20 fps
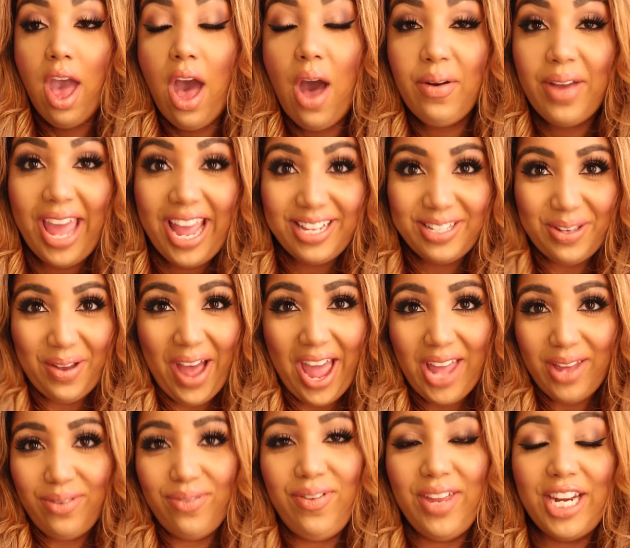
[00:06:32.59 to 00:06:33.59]
Okay, so I
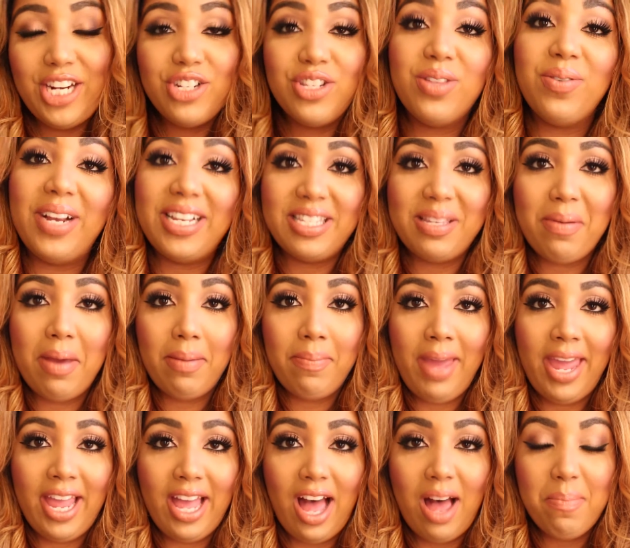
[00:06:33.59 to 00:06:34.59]
have finished the rest of my
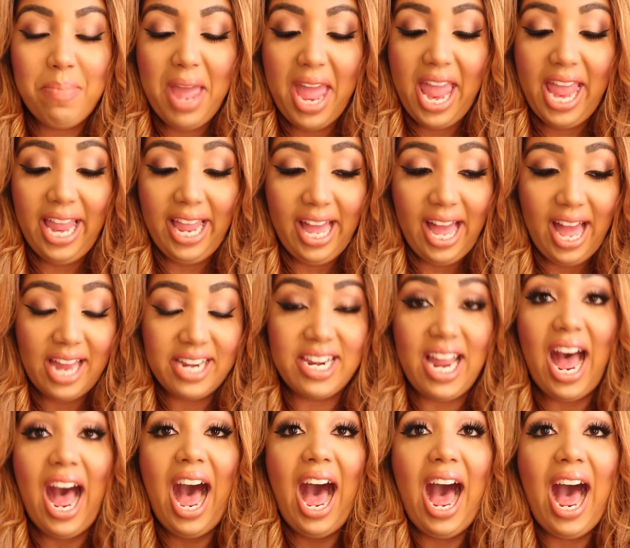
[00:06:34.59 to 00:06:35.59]
makeup
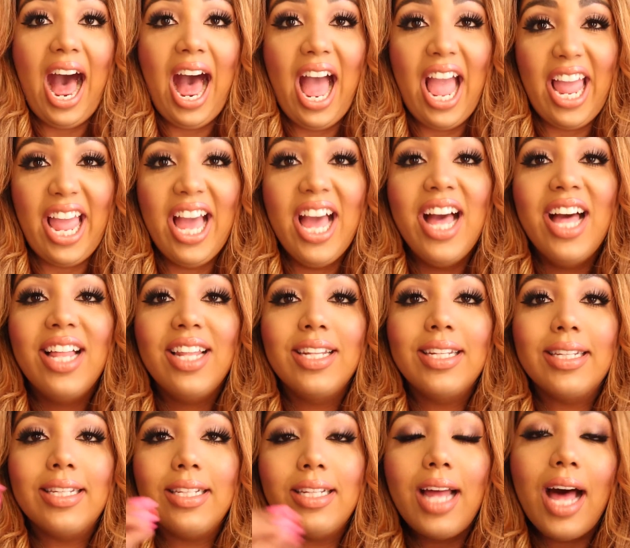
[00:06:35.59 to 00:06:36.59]
and I
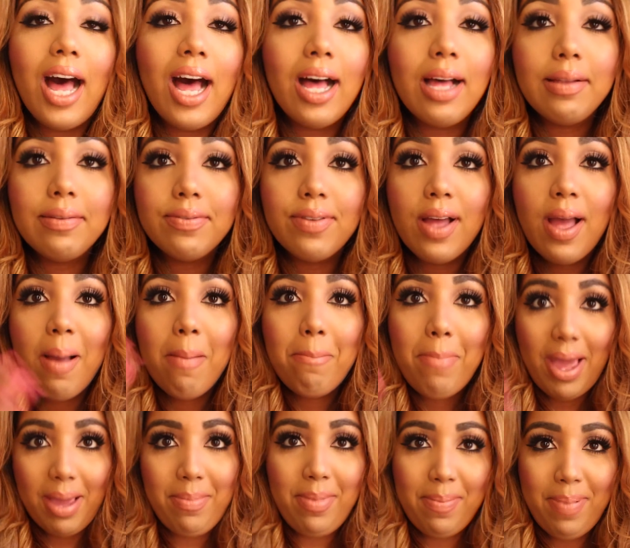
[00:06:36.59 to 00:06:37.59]
love
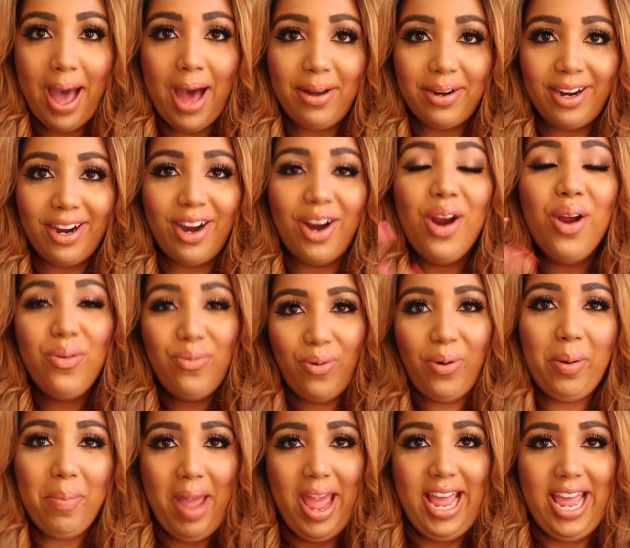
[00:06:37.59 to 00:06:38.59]
baby powder
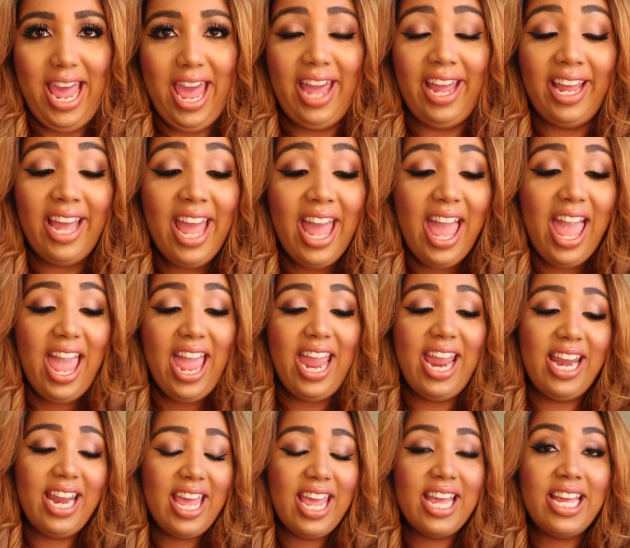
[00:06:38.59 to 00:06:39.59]
for baking.
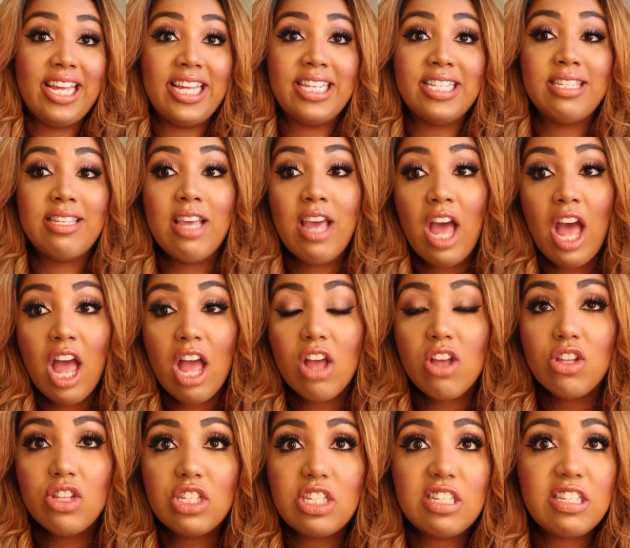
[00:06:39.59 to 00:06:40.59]
It is
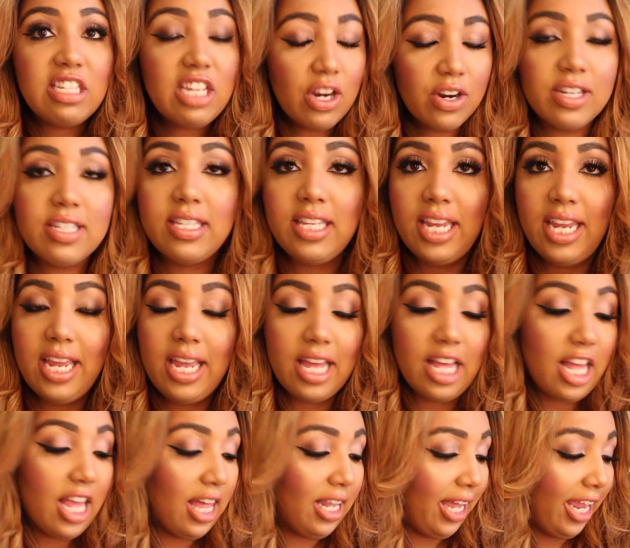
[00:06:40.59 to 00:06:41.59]

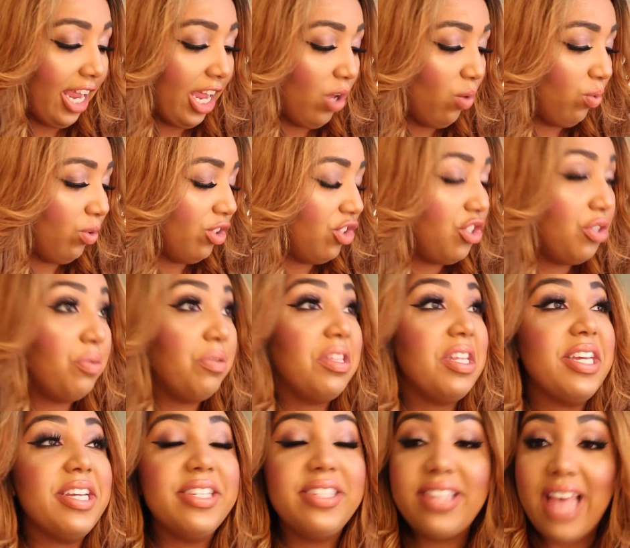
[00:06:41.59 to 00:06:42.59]
seriously, like, it will do
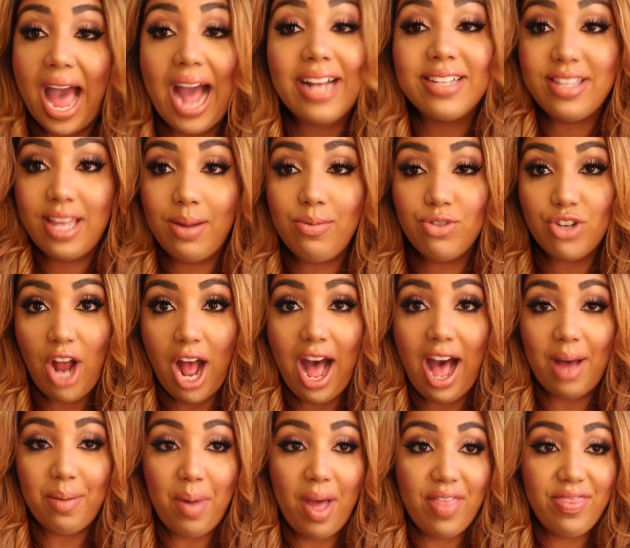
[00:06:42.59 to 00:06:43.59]
the exact same
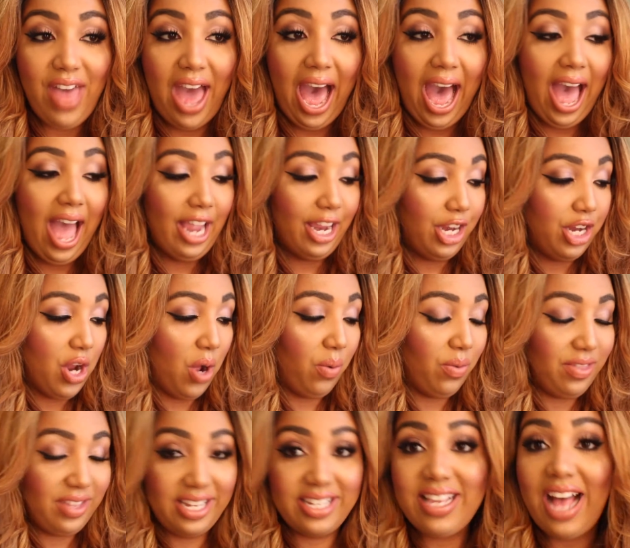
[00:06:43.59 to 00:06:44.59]
job that,
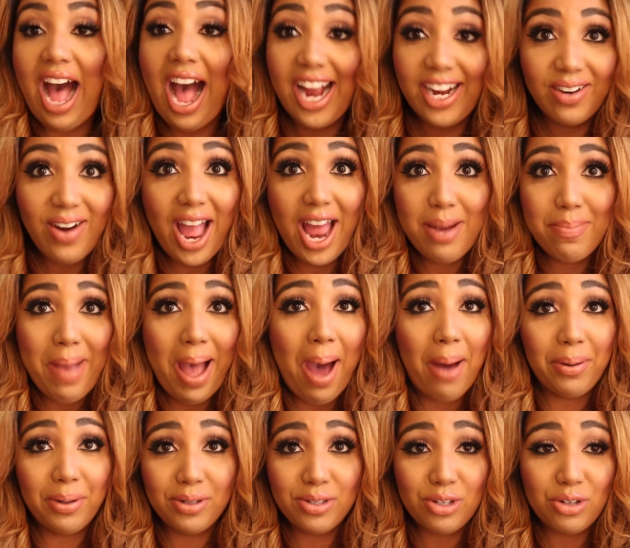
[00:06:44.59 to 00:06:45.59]
these higher end
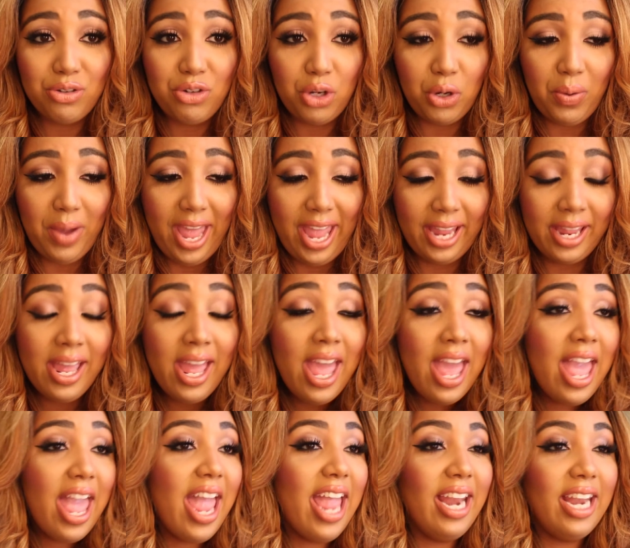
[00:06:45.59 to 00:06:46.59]
powders are doing.
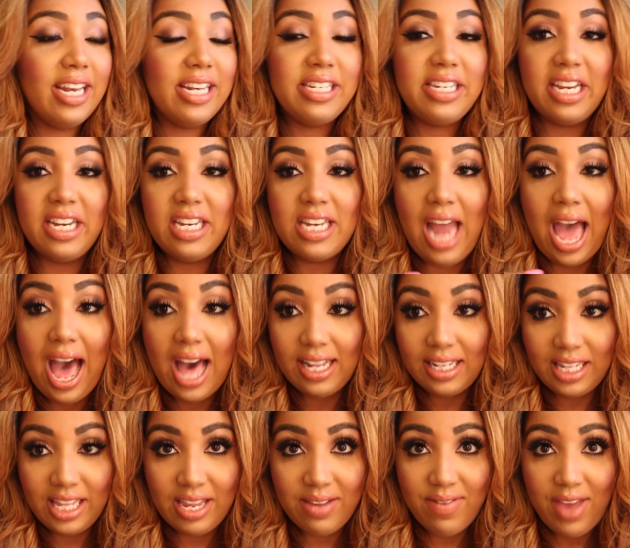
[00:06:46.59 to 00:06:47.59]
It did
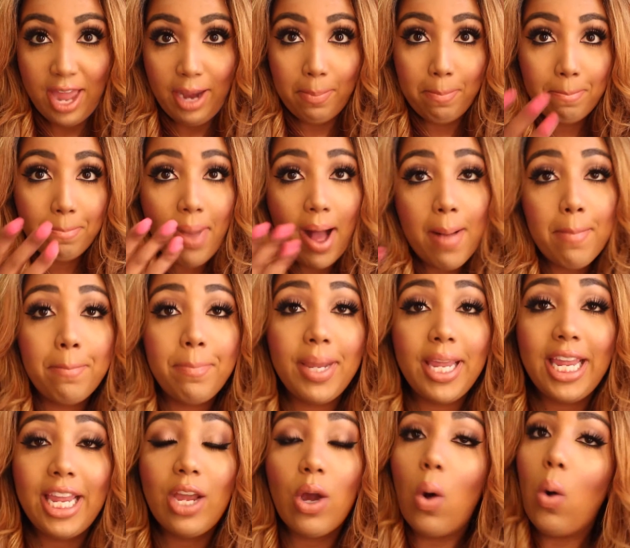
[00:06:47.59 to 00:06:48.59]
not leave it
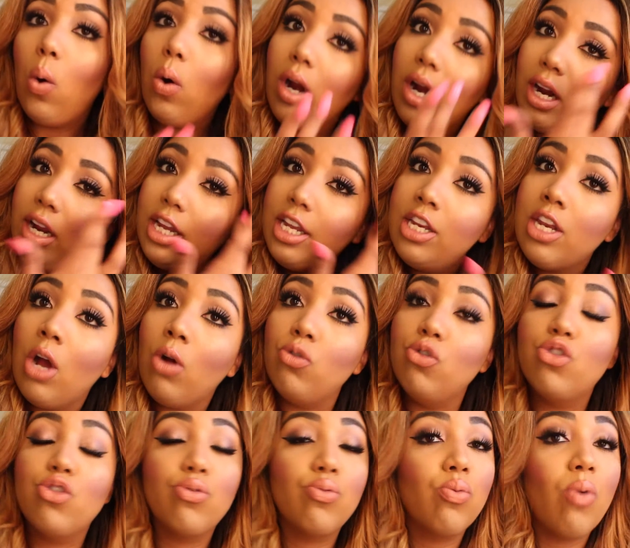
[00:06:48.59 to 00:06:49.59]
bumpy or,
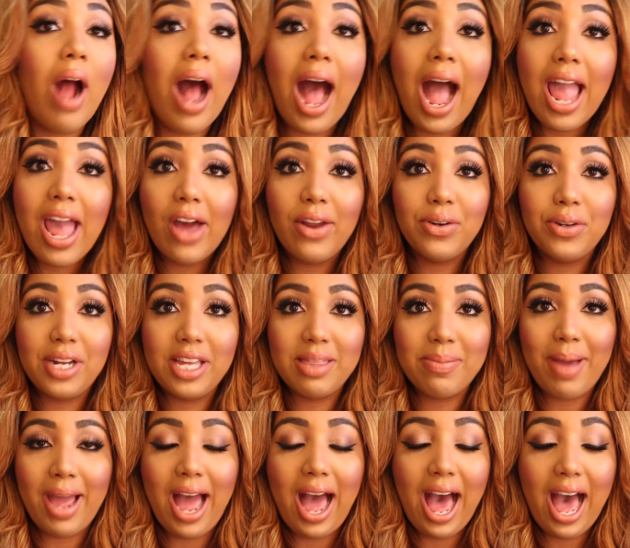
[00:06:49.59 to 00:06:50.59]
dry
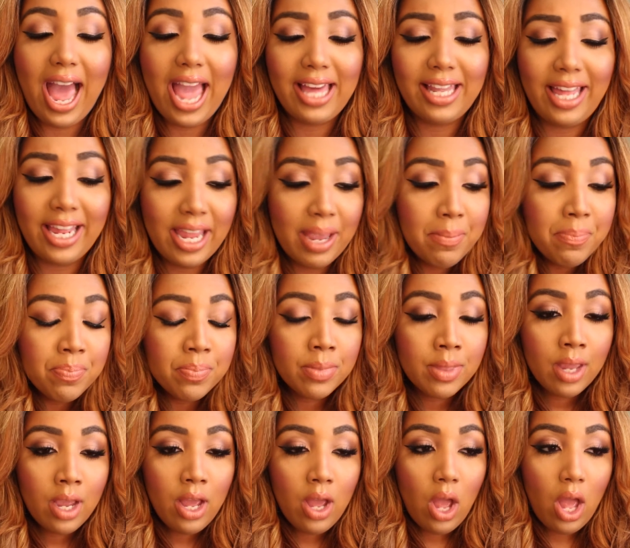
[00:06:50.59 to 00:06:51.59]
underneath my eye. Like,
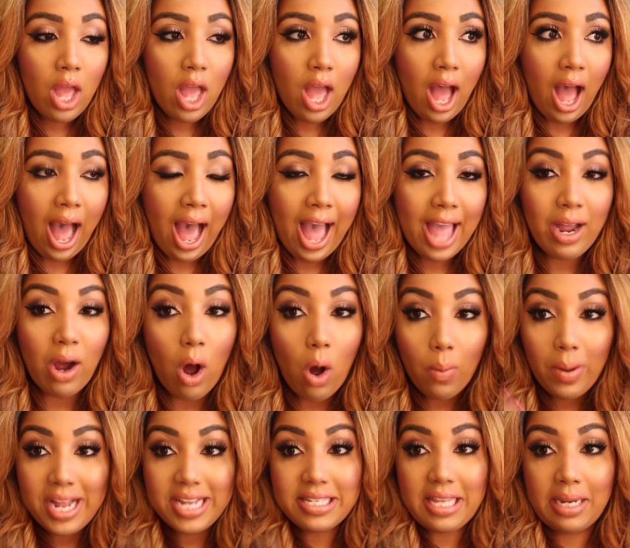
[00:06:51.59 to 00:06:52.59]
I
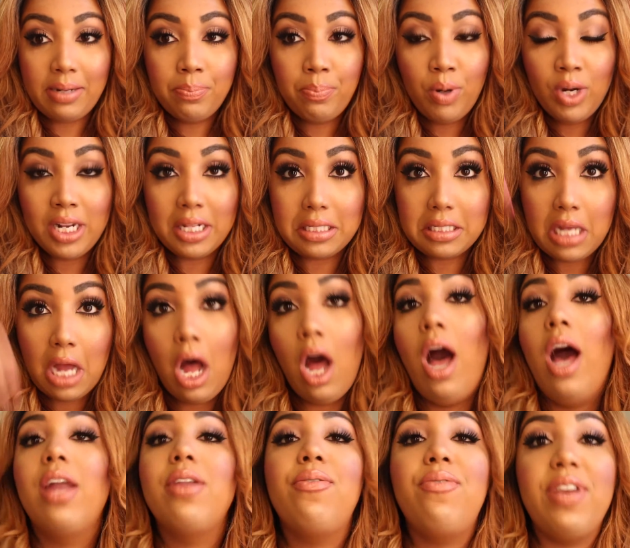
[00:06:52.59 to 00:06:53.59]
always like put a
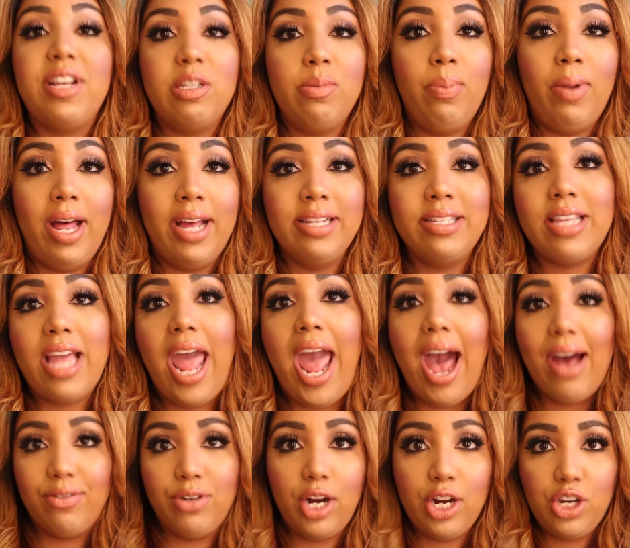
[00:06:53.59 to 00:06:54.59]
ton of Fix Plus
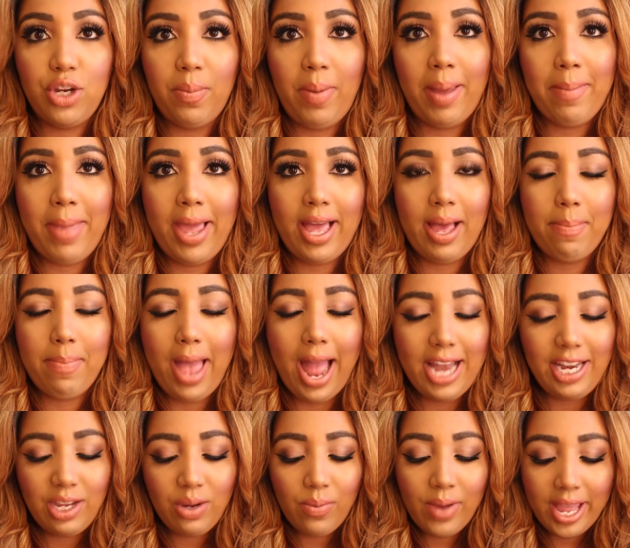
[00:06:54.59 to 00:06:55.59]
after I do my makeup
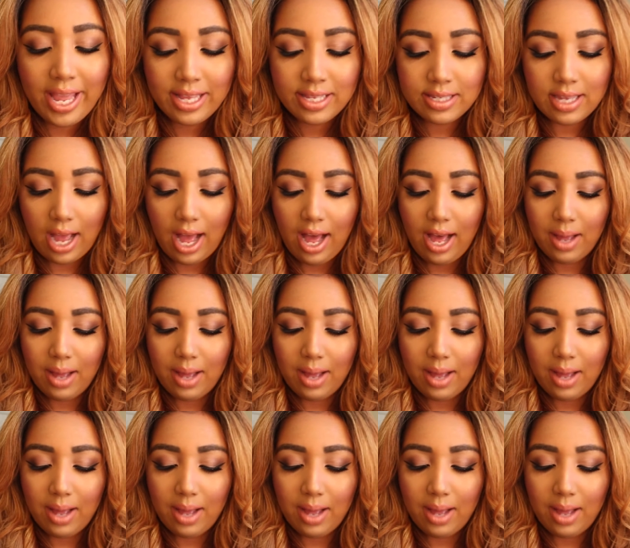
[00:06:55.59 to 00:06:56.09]
anyways.